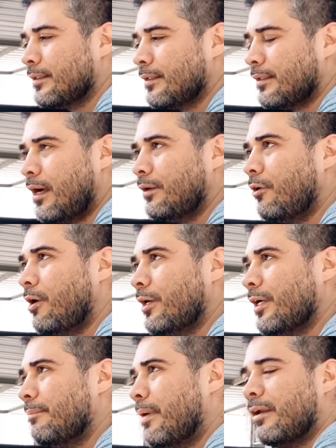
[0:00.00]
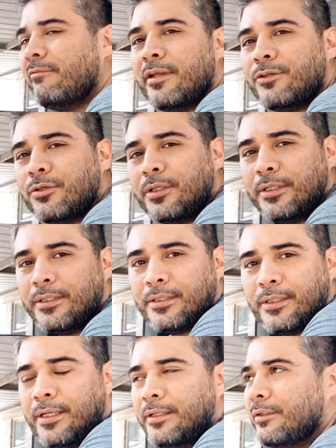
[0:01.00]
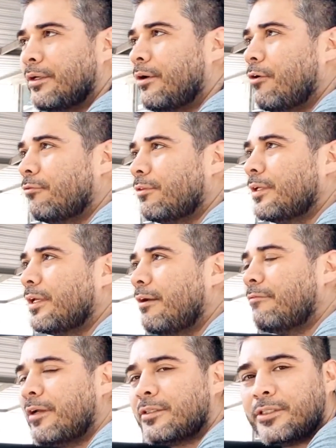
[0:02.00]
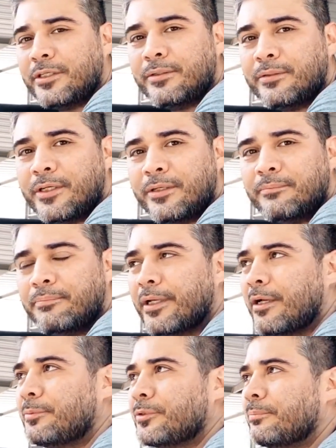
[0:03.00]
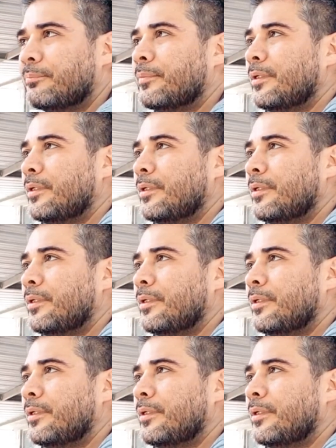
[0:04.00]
I know I'll get mine eventually, and you know, hopefully FX can pick up some